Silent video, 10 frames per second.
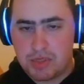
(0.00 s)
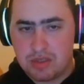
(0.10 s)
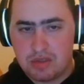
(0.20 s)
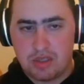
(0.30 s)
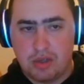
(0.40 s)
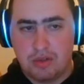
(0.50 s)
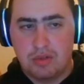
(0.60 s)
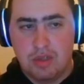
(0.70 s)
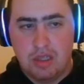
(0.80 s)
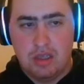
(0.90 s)

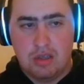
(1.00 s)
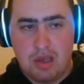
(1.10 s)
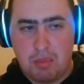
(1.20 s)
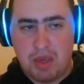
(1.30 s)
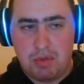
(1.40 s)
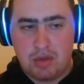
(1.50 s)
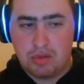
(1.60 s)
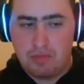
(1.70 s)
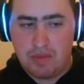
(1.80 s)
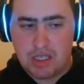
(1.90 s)
So you have Baby
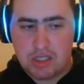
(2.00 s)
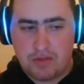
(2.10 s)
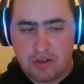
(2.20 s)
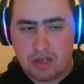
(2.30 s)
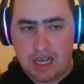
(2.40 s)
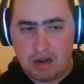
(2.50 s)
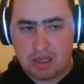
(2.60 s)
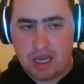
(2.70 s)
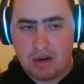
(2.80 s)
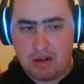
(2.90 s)
Golden Avenger for
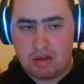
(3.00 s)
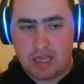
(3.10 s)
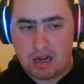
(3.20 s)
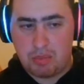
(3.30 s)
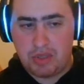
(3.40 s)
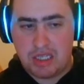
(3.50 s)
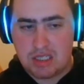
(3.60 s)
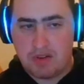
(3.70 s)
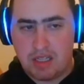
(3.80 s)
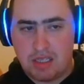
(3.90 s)
counterplays
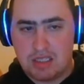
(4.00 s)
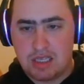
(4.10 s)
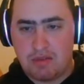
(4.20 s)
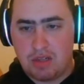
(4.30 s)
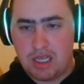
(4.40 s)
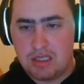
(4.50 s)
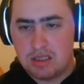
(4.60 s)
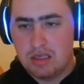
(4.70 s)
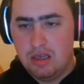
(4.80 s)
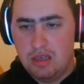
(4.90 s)
of anything 7 or
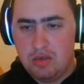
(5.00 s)
less.